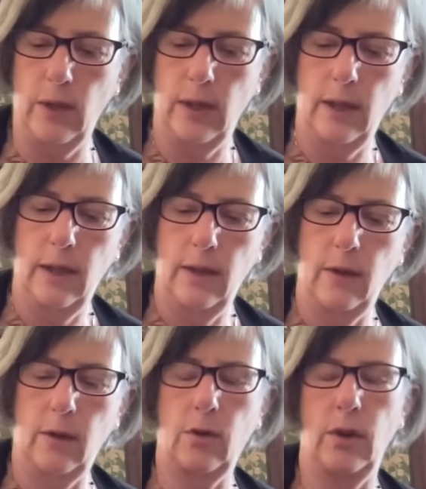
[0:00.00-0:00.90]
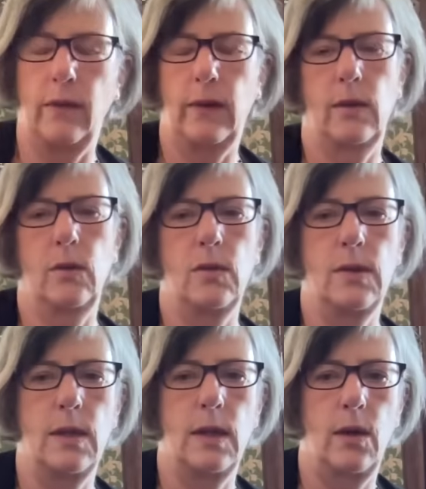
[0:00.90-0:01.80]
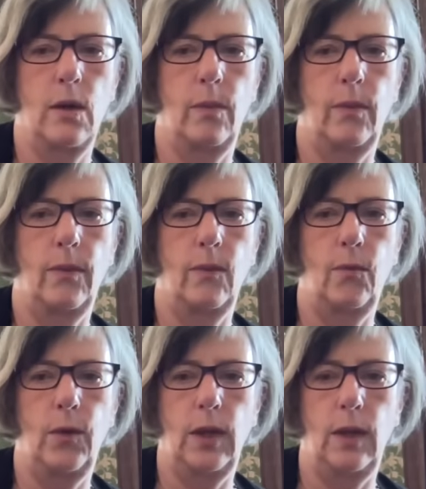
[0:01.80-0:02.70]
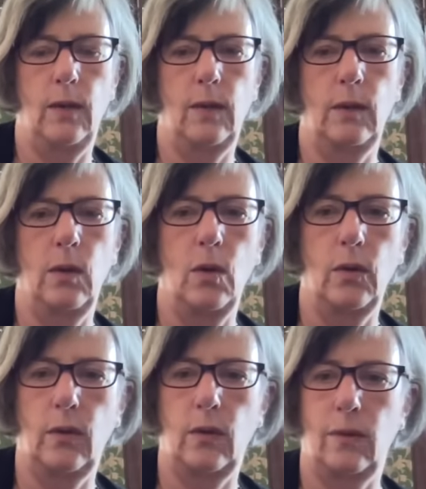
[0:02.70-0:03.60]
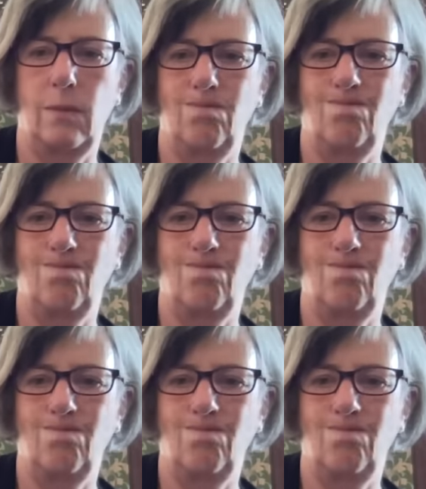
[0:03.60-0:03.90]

The Three of Swords in the hopes and fears, loss.